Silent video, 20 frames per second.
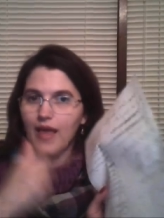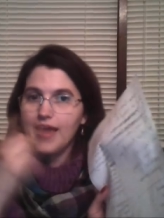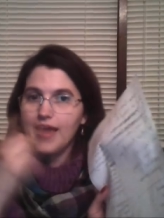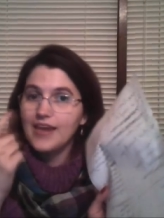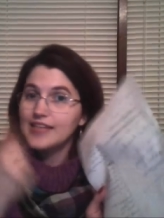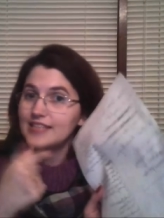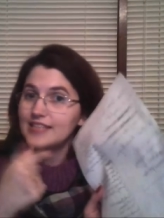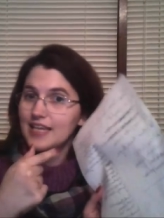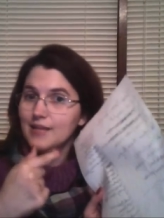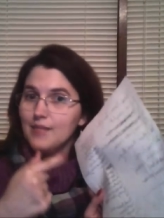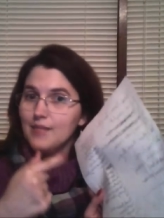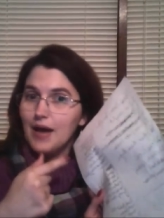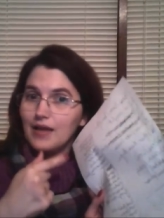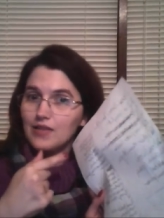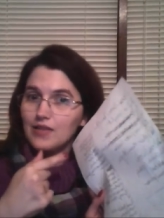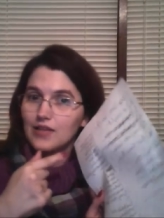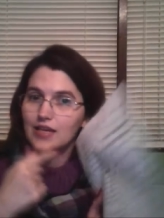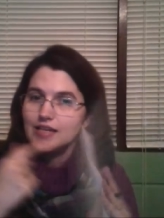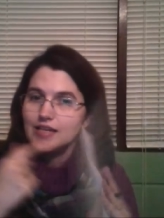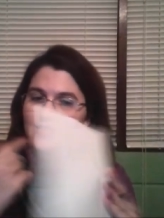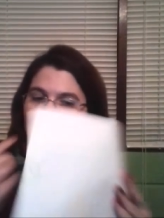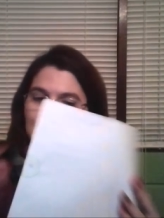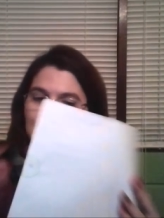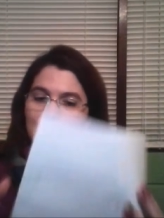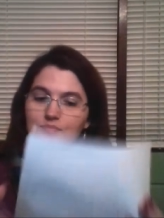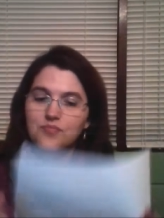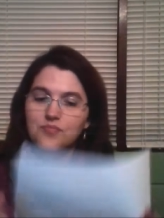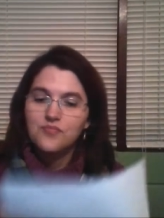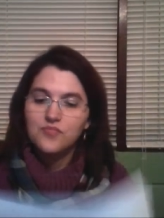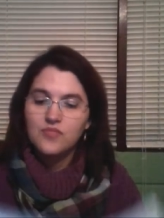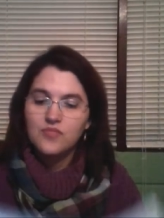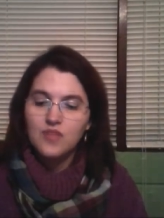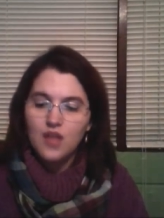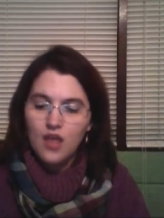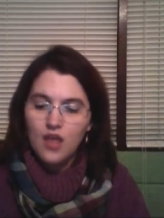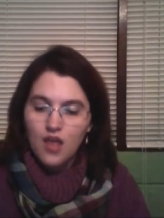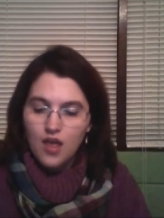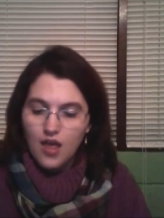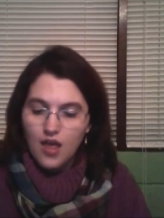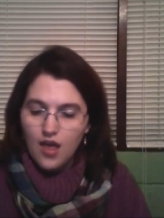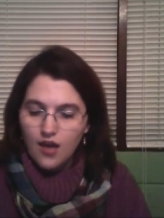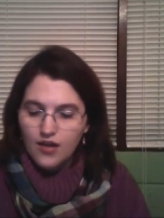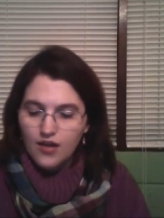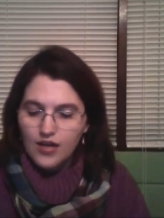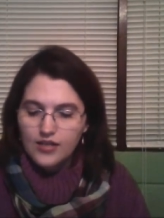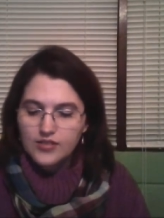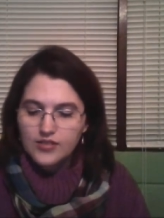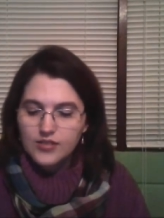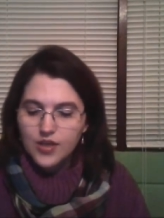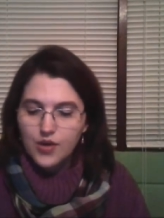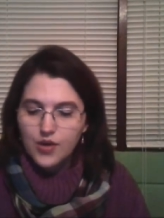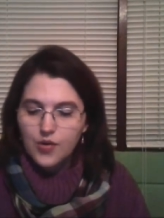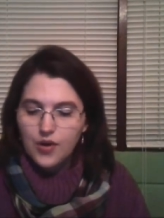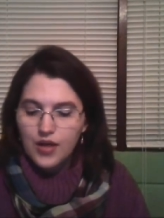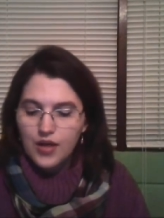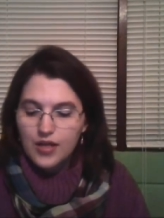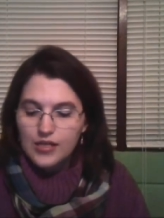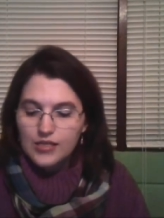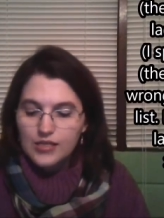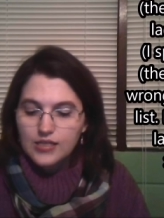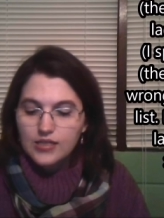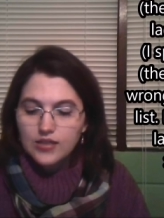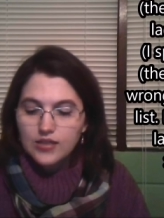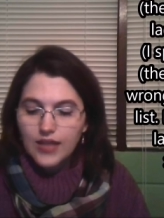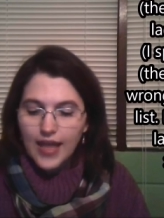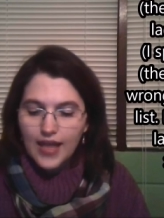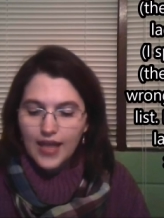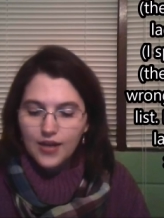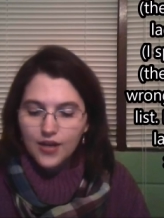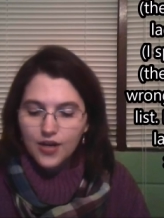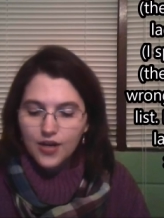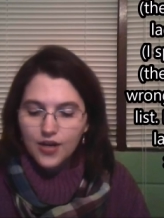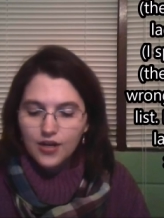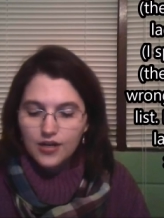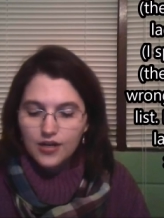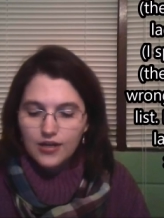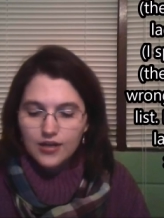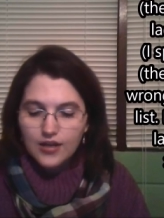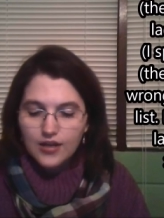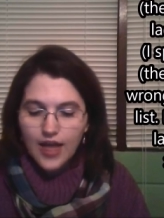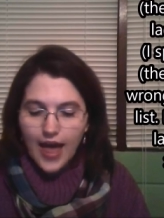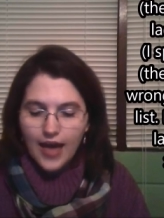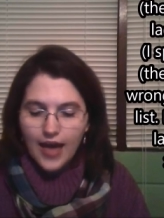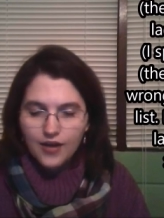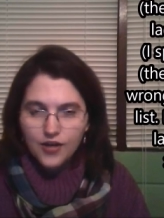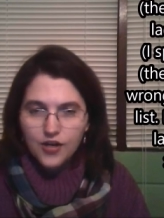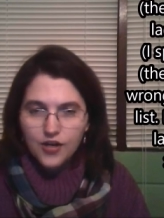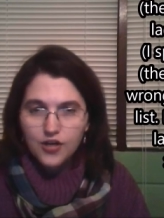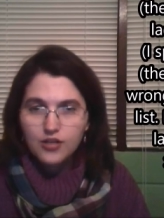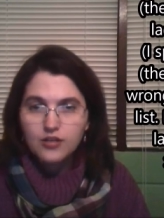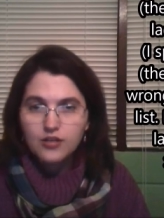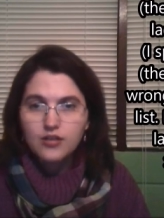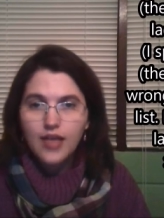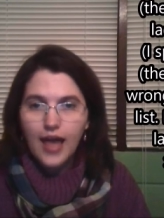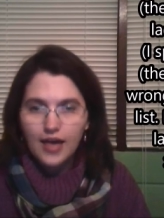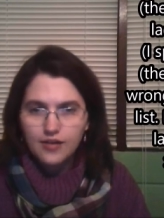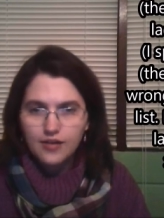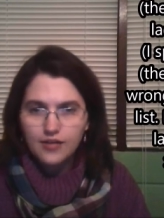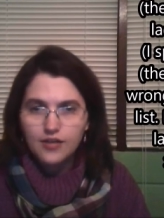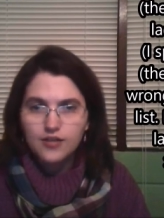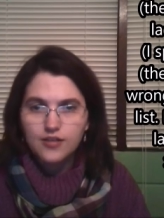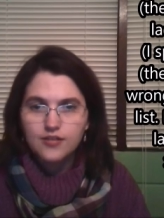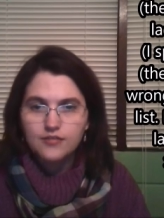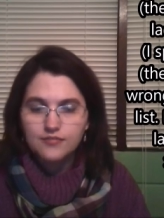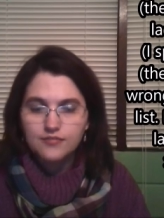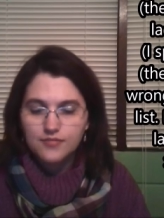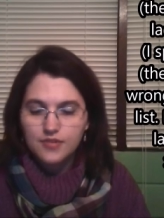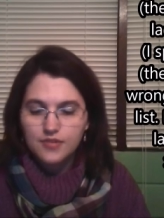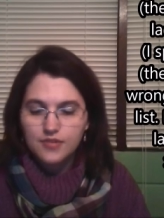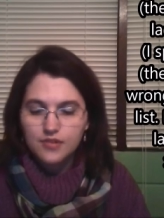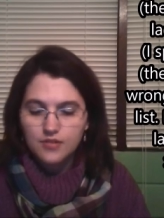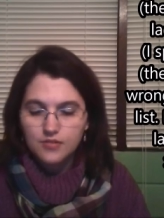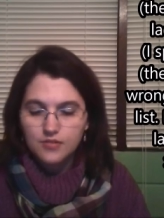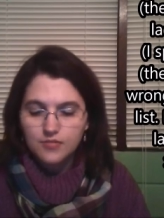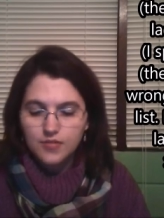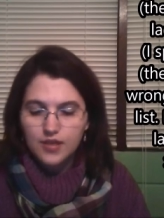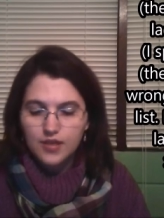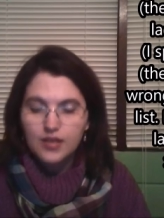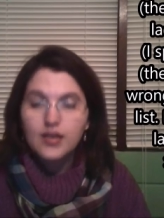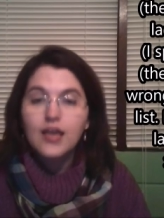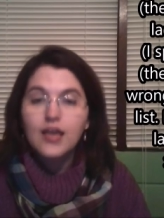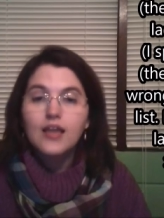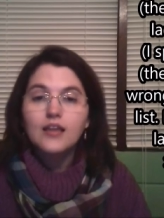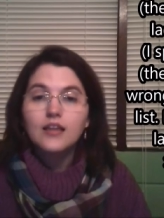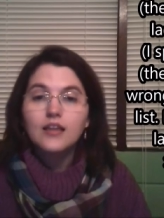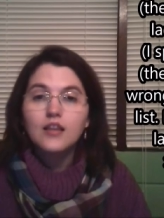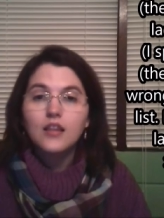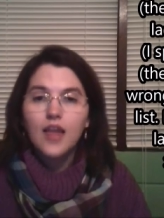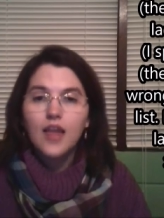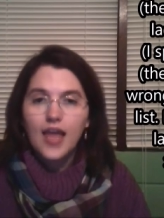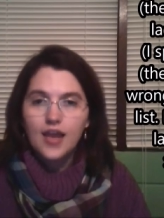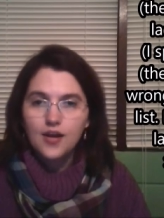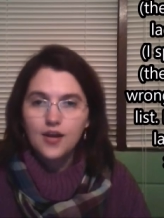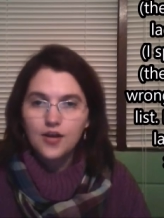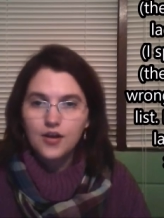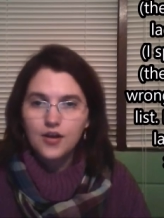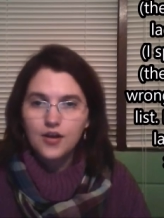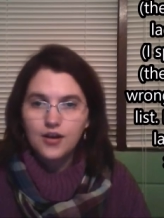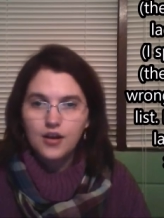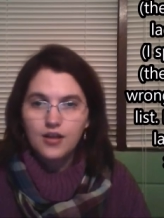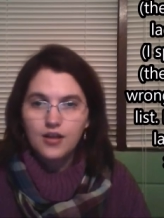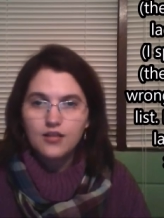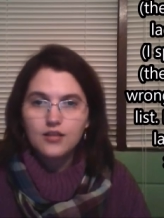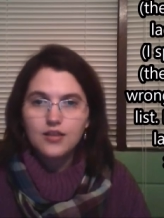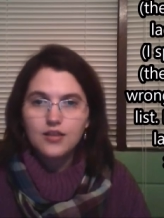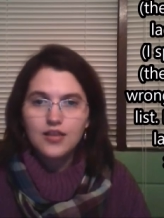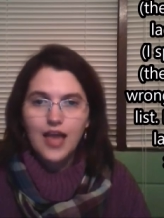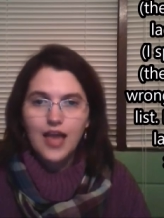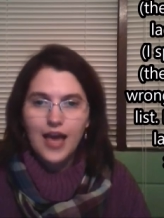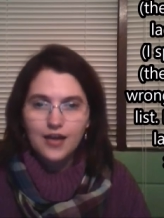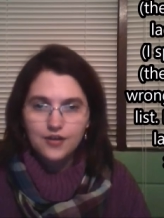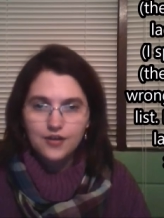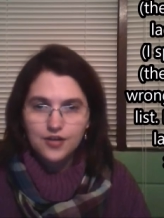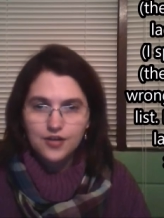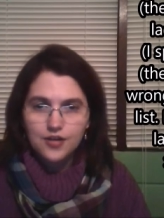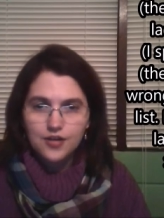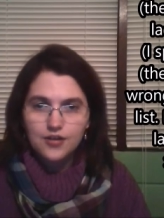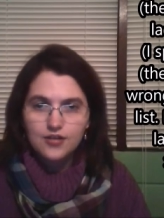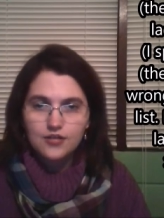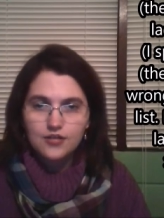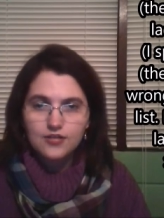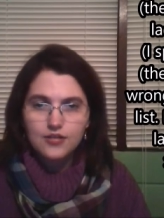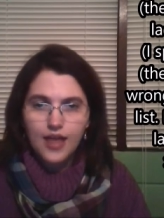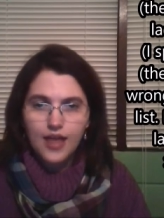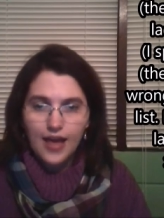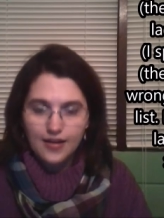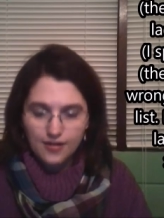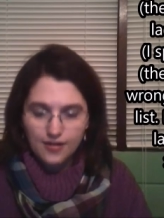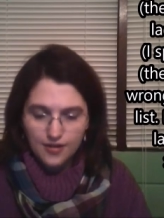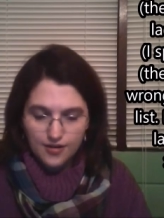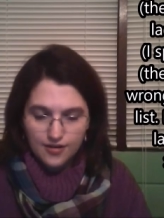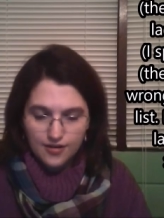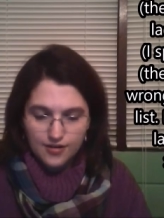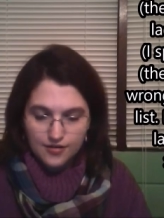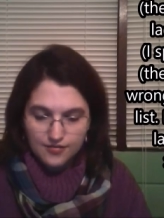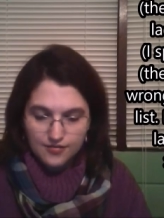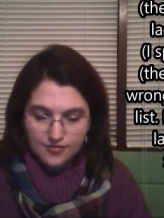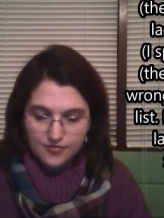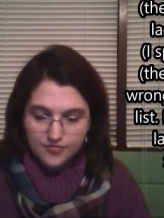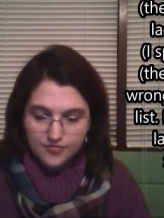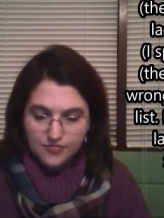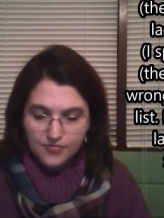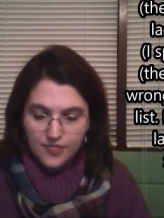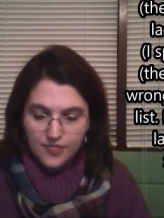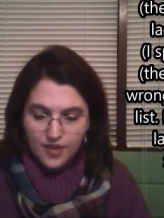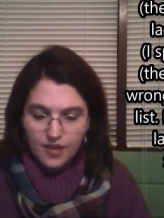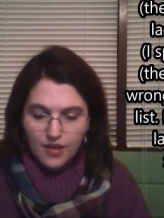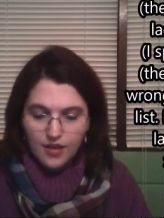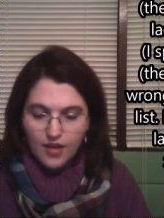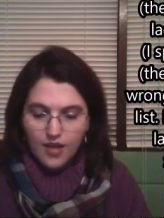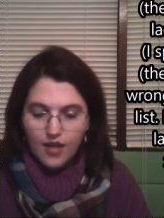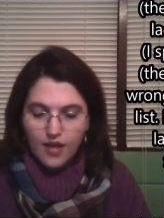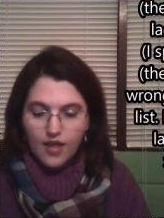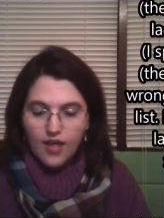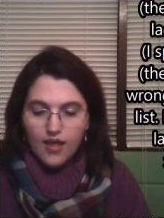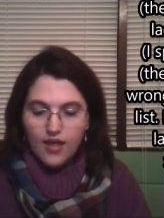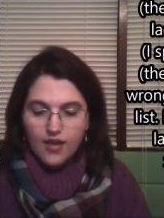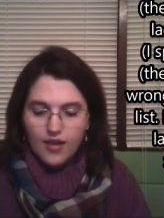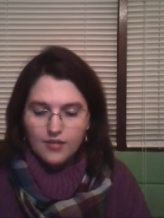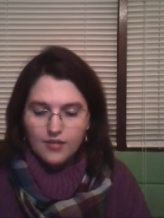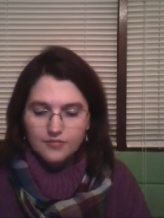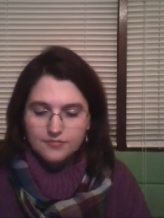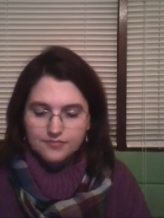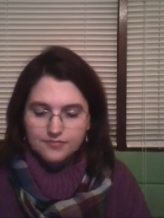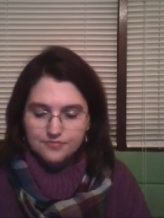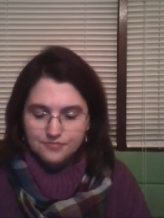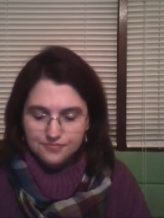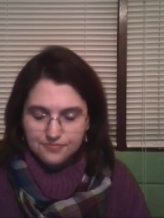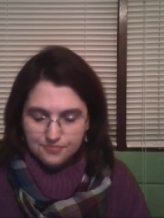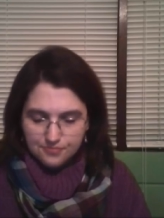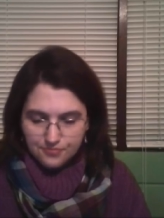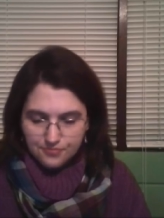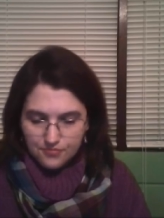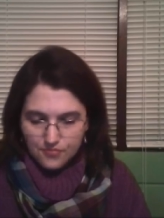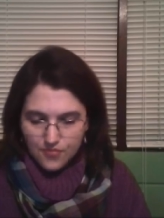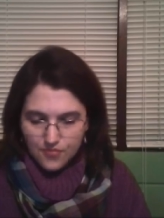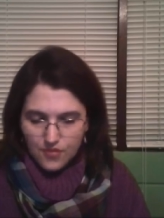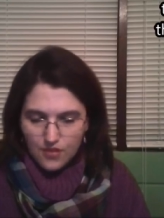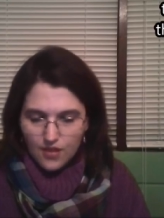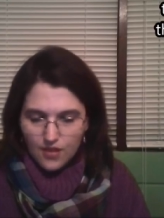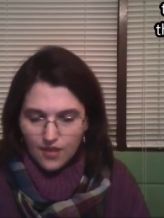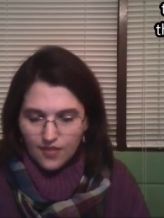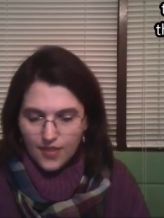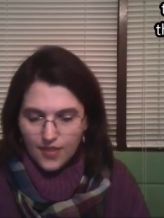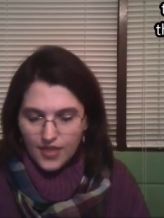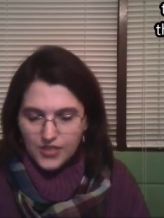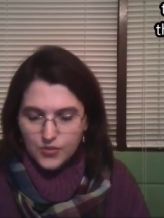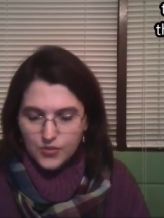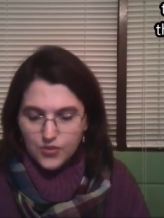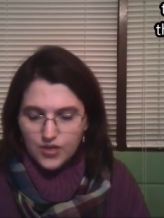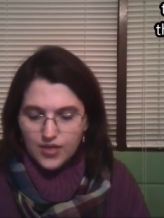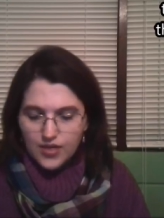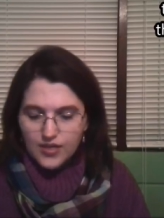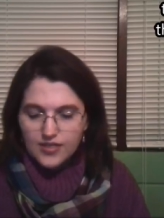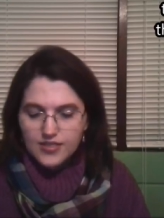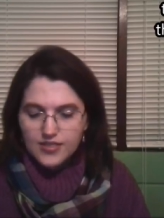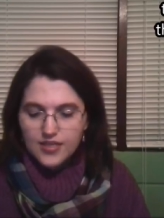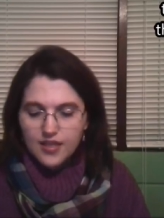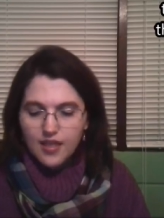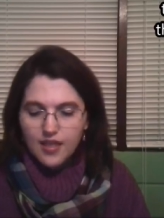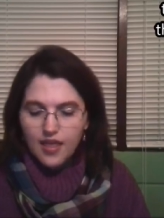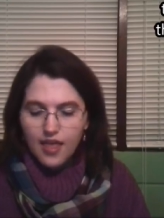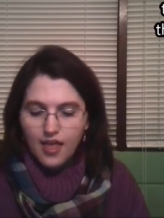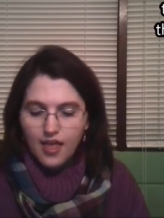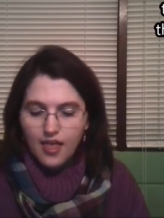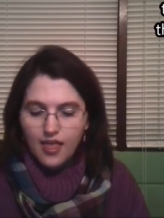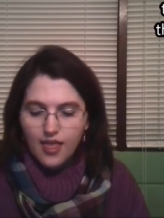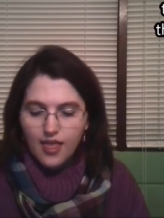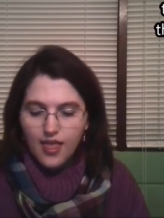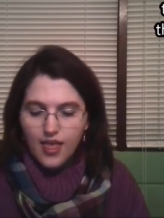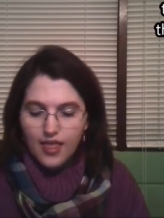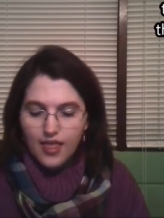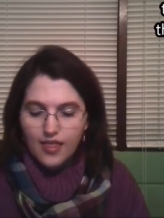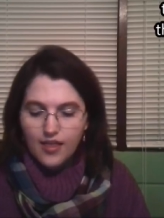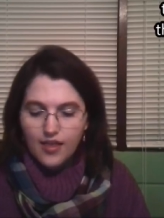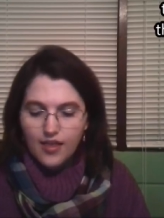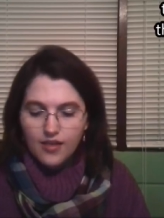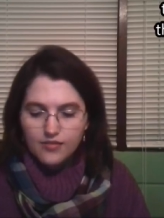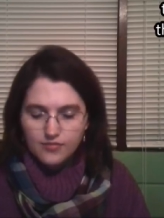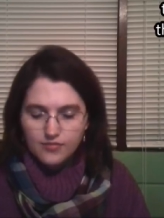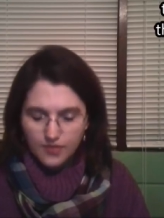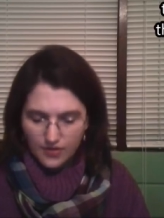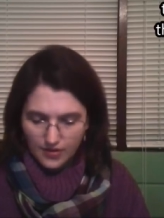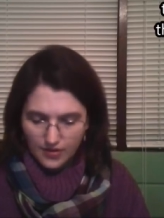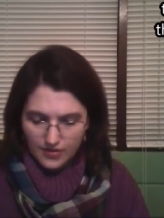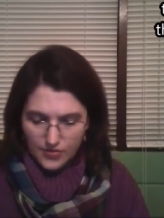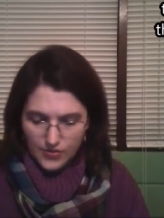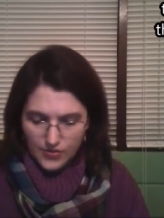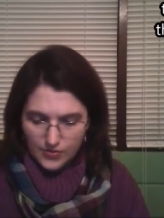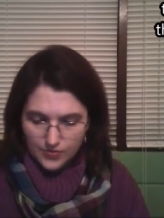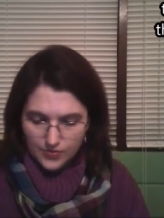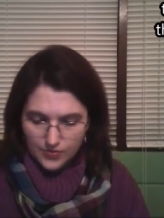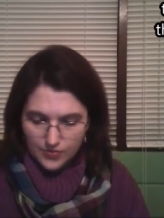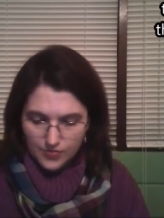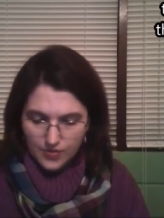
editing my list. Okay, so later, ladder, ladder. Again, later, ladder, ladder. Okay. Next one is, we're going to this one.